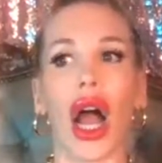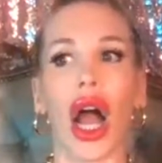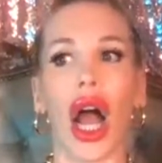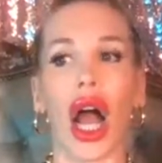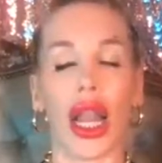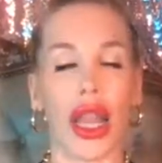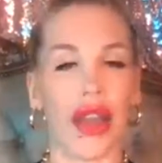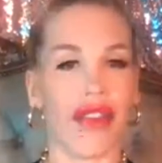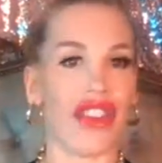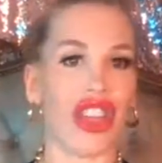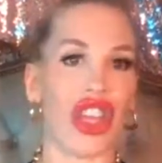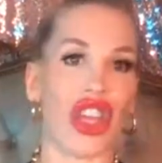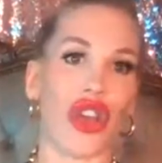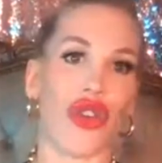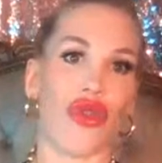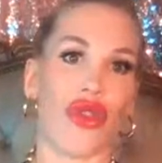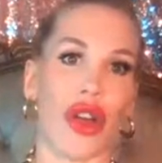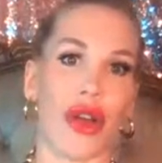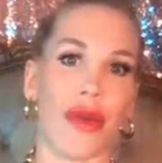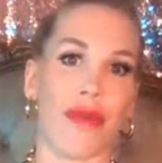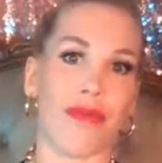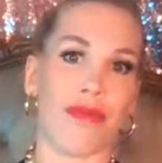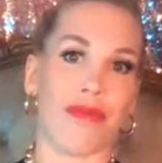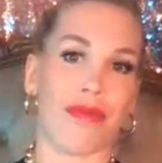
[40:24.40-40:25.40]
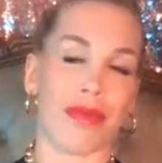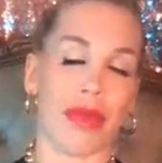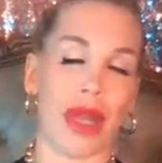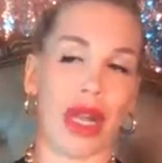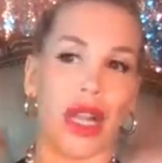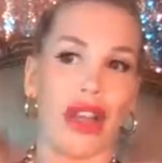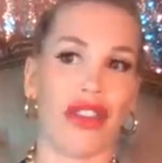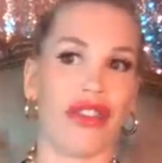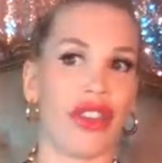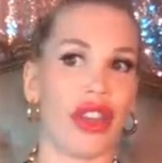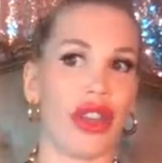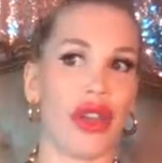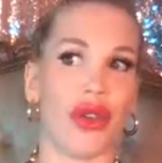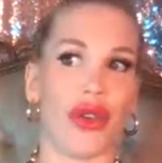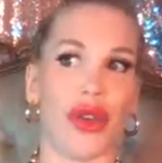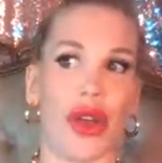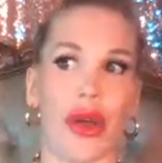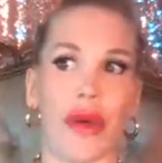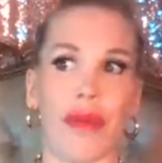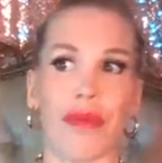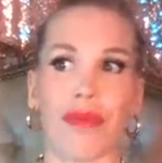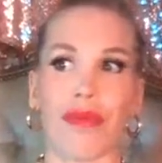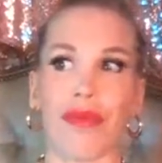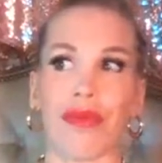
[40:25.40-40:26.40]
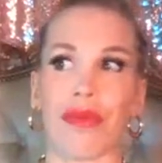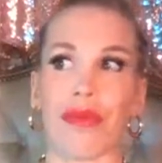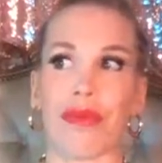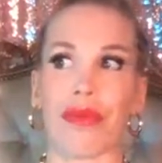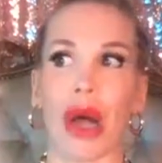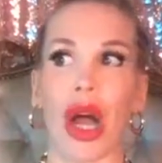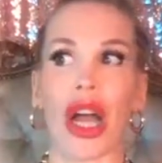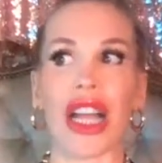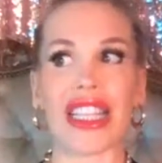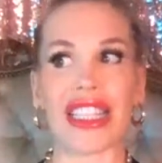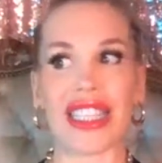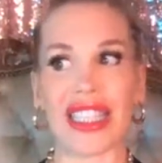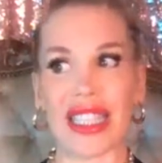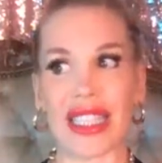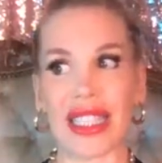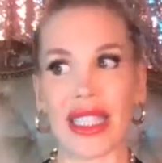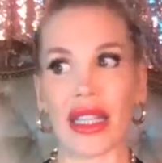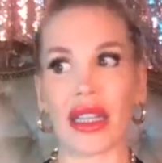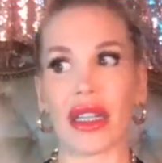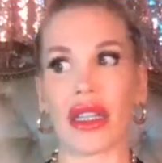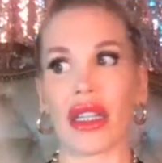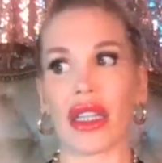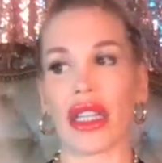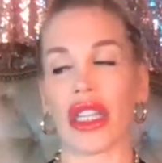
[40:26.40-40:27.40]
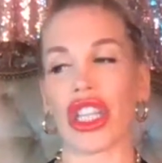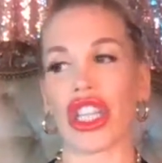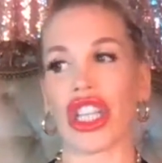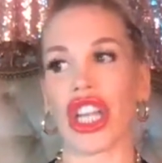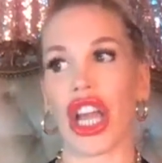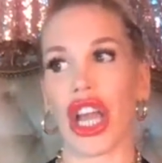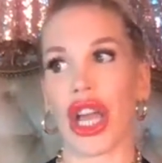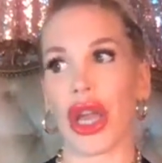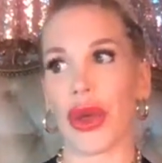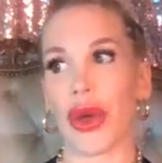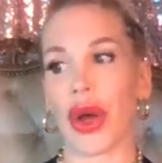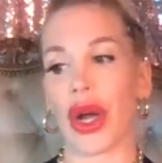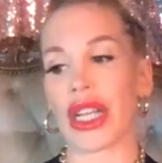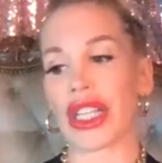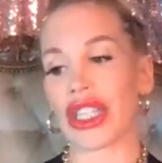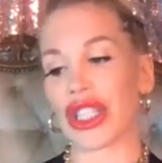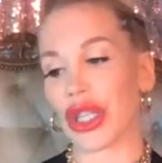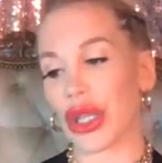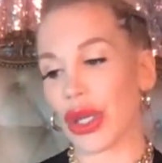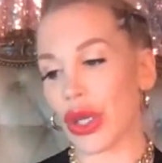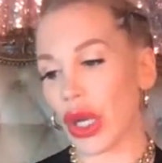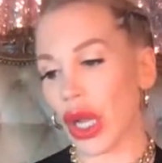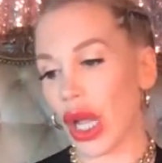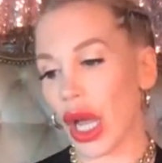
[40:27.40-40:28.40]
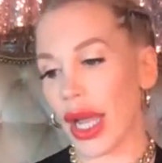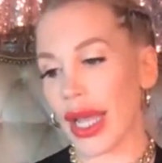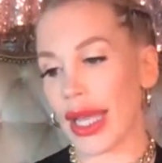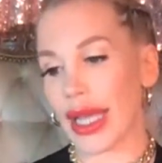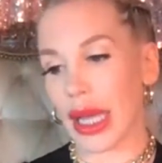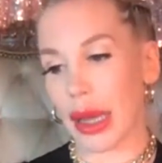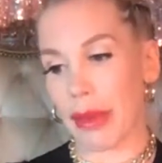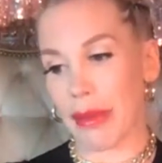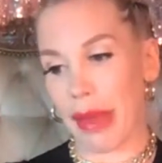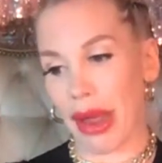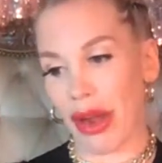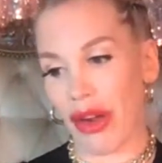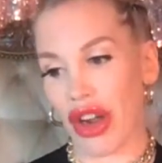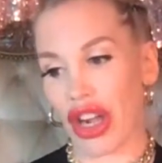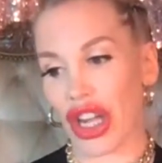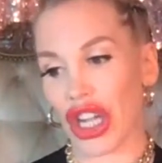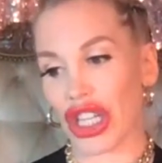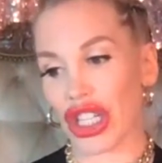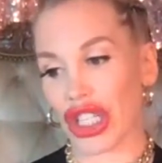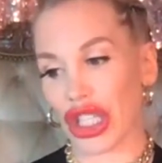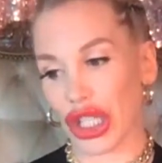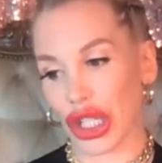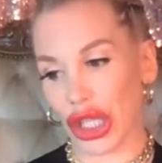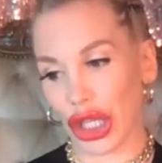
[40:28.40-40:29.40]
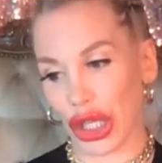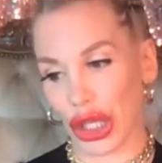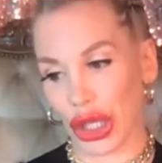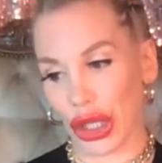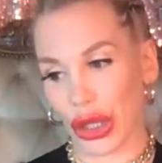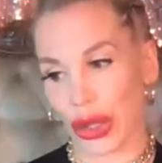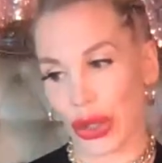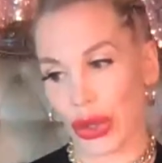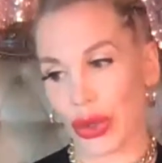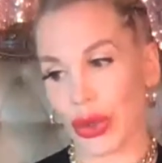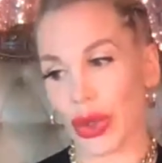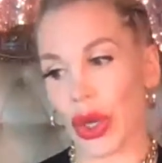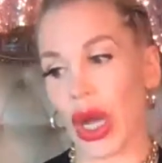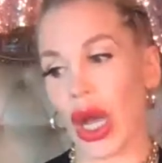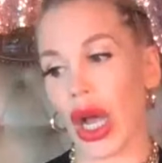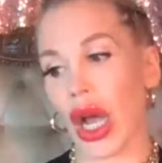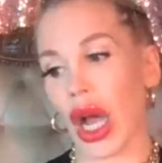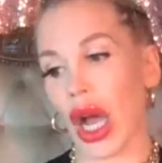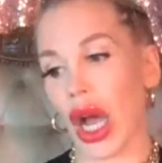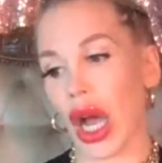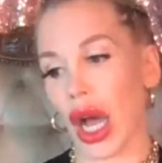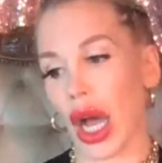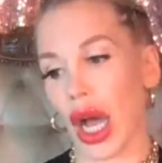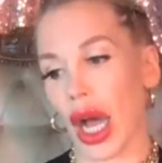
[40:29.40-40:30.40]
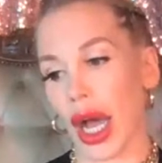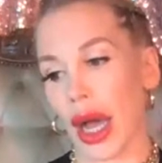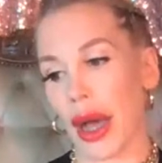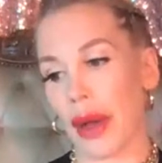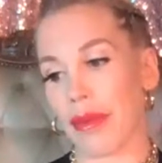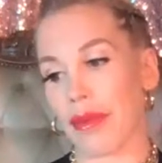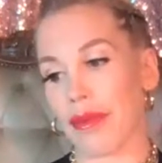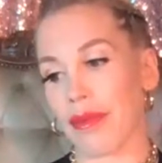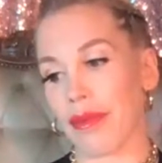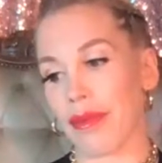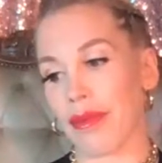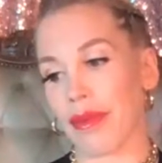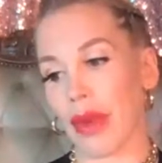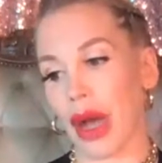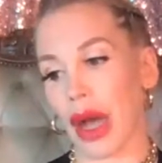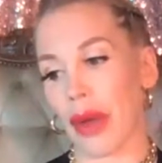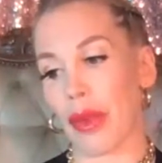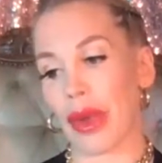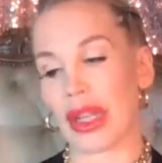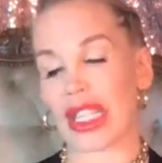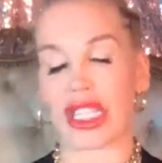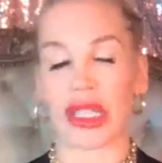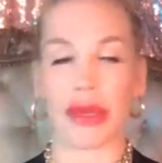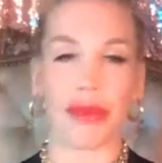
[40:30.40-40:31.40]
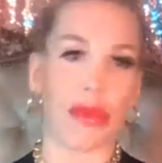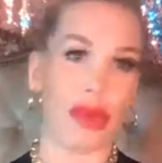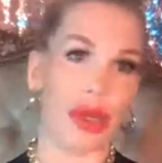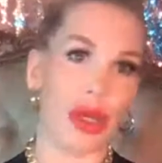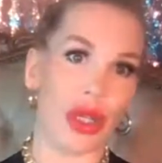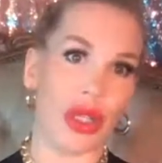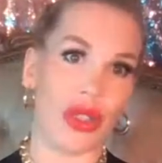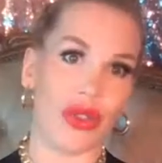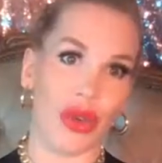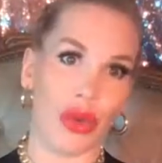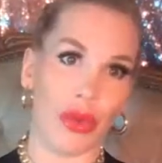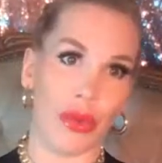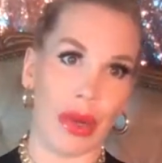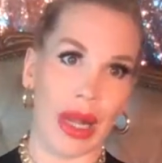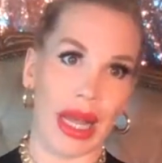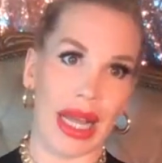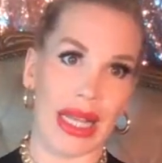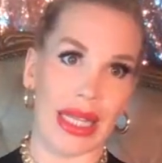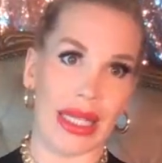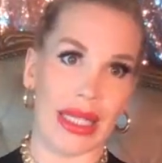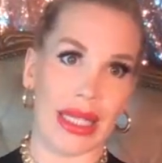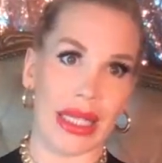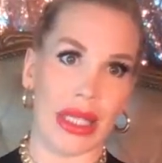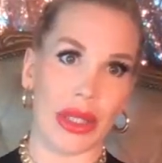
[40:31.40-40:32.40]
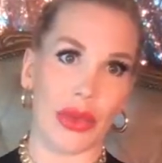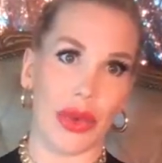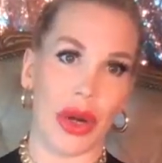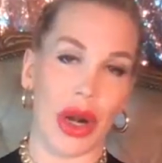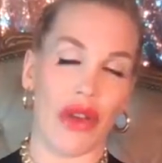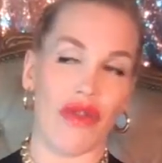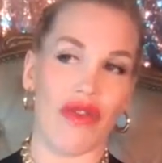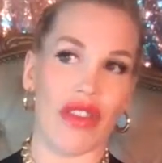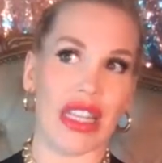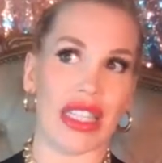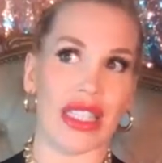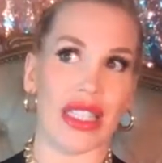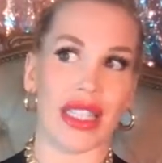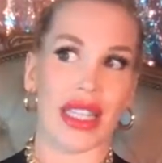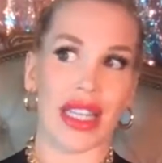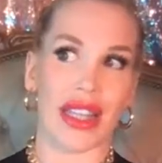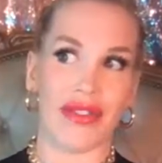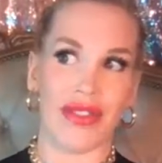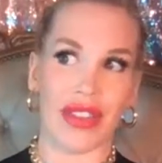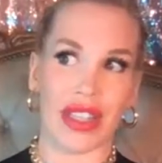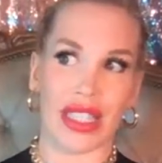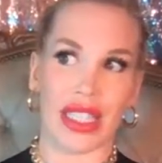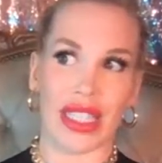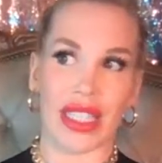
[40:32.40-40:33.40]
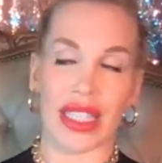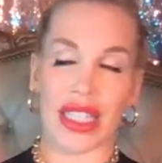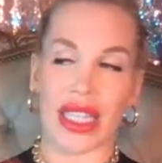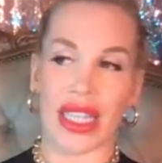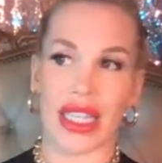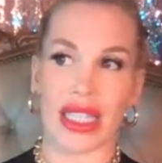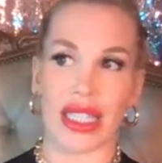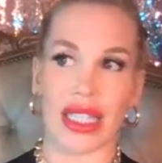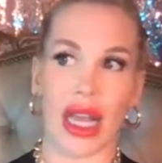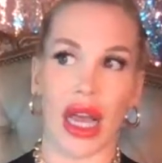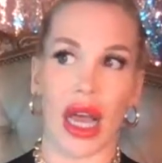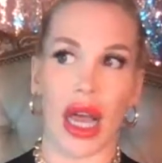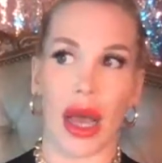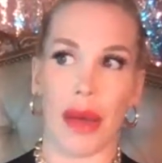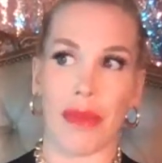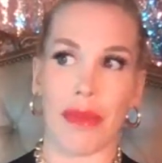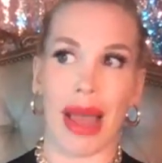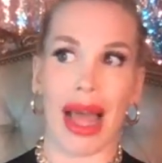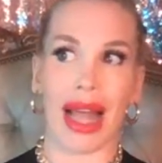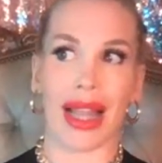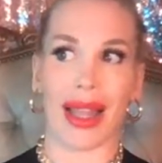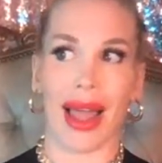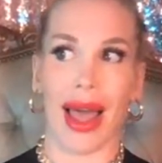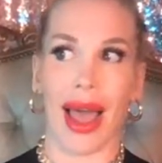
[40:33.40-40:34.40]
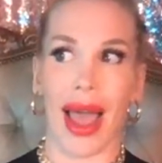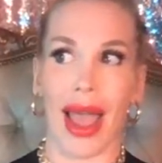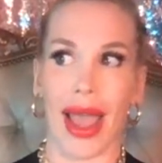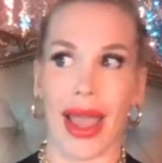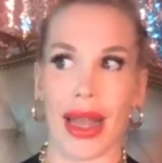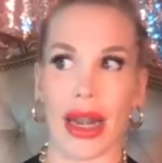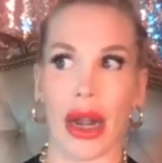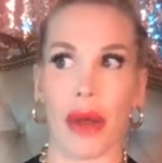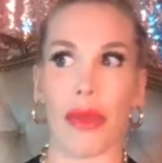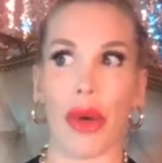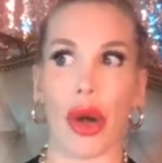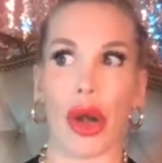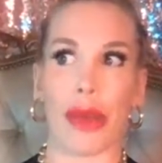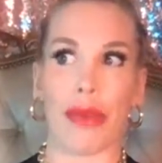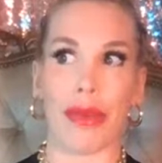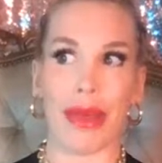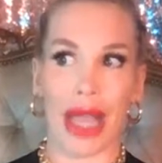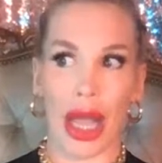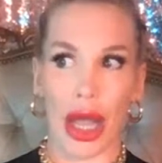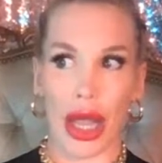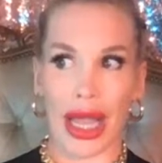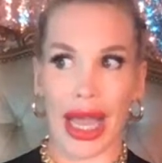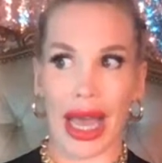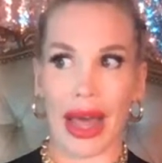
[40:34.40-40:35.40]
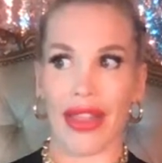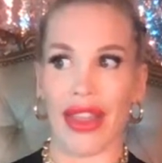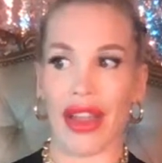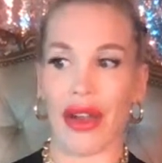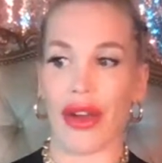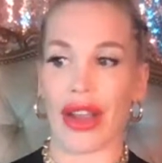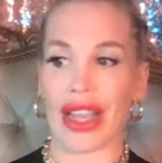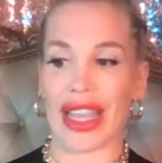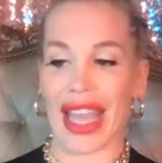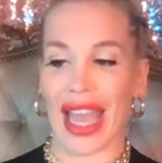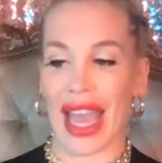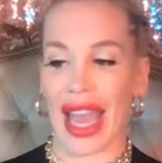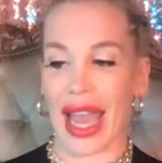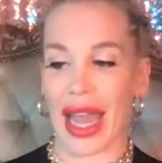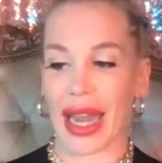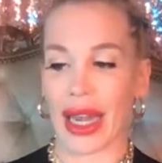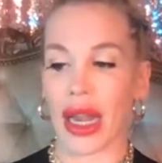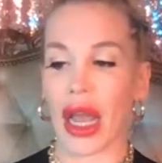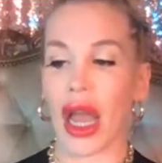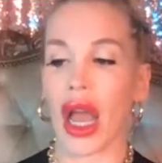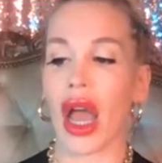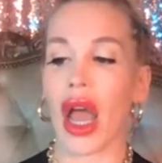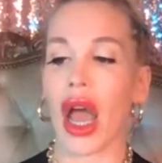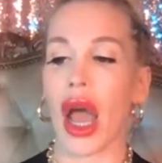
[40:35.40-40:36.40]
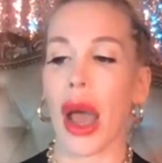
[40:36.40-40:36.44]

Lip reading: I love Europe. But I did, you know, I do like America too. I went to some beautiful places when I recently visited LA, and I'll probably be going out there again.